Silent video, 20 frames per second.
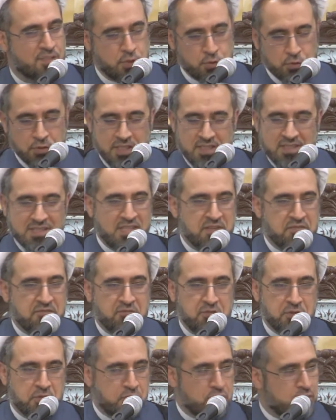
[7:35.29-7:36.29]
eat the
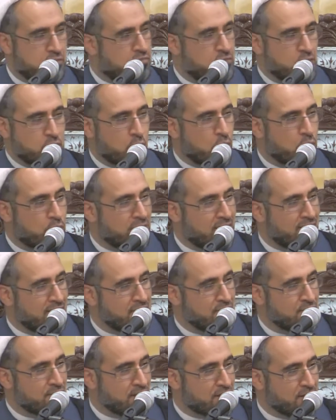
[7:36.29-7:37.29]
food, no
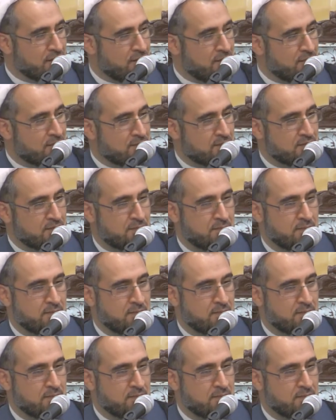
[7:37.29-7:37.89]
pleasure comes.